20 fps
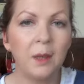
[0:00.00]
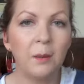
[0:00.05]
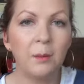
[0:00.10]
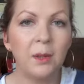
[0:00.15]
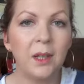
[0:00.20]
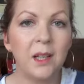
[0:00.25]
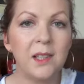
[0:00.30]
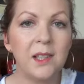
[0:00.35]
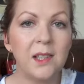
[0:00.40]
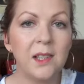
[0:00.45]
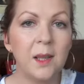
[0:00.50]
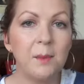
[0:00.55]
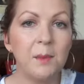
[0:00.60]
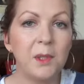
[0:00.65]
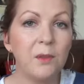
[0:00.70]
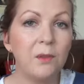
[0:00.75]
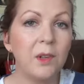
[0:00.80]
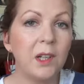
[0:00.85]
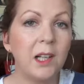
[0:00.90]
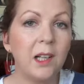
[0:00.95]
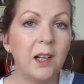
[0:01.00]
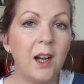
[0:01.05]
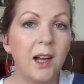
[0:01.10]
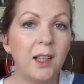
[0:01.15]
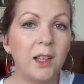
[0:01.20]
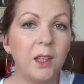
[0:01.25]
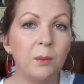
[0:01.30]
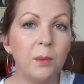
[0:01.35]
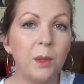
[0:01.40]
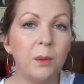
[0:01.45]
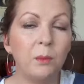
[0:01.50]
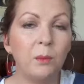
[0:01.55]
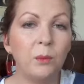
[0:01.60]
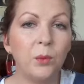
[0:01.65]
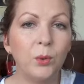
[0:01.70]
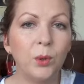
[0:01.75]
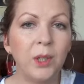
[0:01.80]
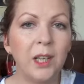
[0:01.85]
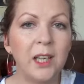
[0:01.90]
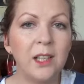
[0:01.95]
Plus he seems to really like them and
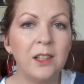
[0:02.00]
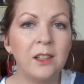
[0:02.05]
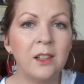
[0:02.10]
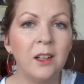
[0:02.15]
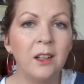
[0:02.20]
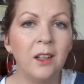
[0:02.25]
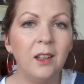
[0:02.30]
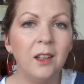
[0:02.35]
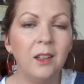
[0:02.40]
will eat